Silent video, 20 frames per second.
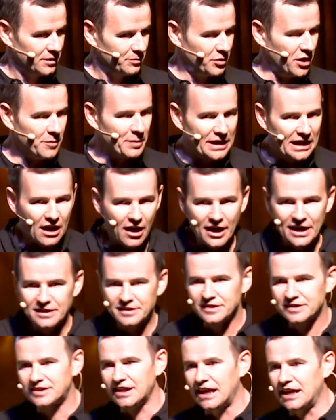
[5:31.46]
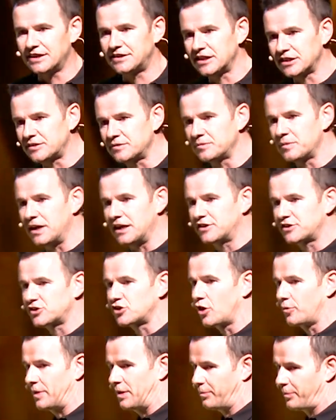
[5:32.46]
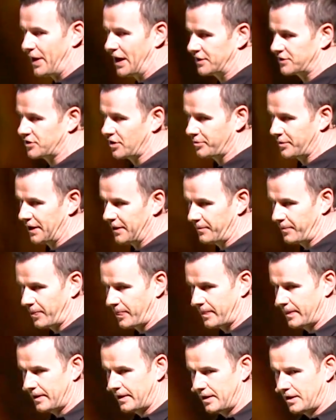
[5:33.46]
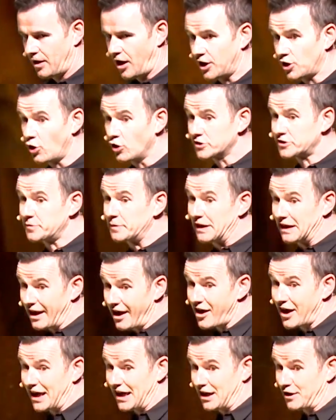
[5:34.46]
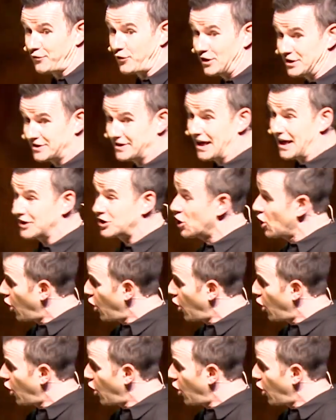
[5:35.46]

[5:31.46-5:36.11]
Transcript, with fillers: But I'd be lying to say it didn't make some impact on me. I'd also be lying if I said,